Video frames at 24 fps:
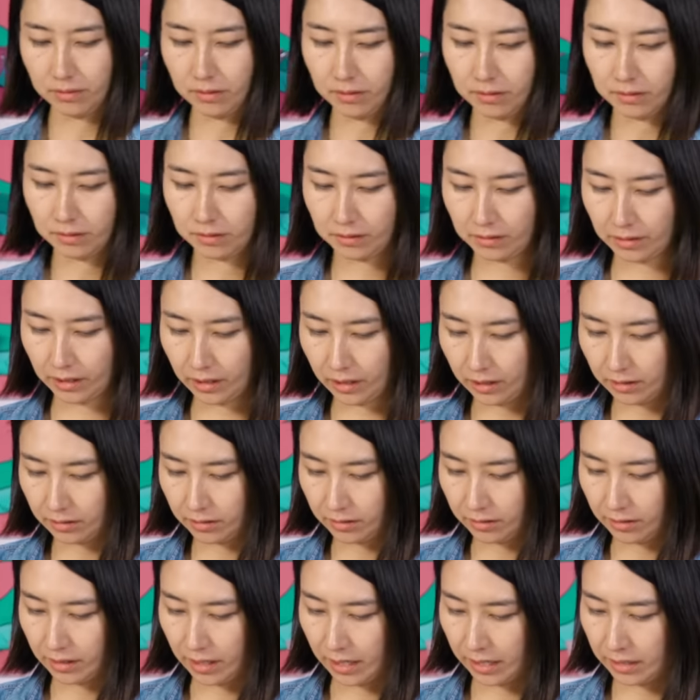Dough
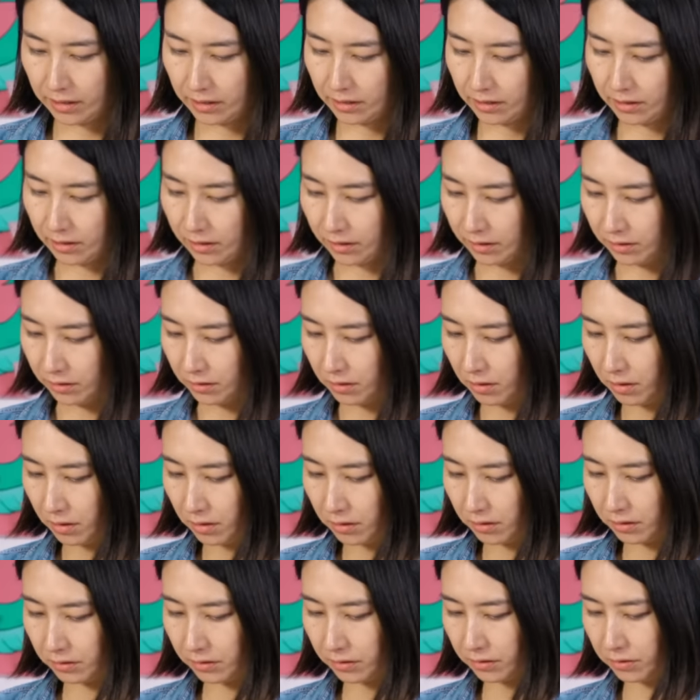is nice and
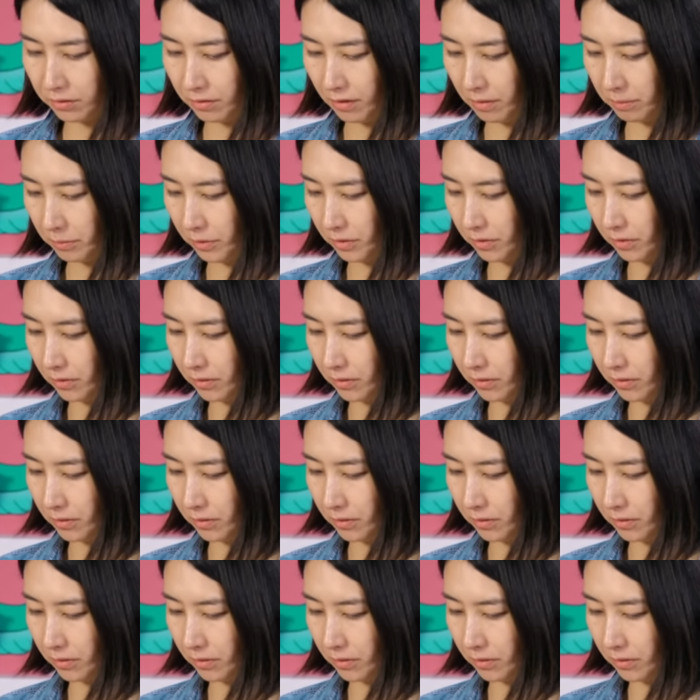cold, so I'm